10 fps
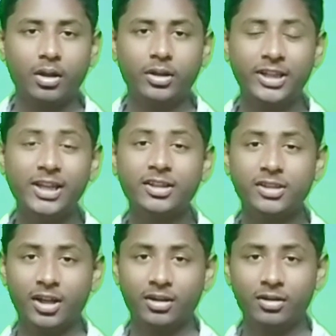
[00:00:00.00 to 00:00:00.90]
The thing is
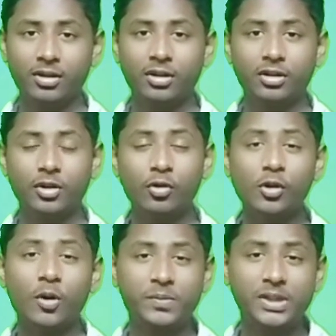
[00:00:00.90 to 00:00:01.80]
that the whole
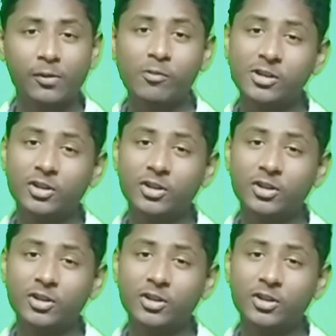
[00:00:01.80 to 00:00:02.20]
observable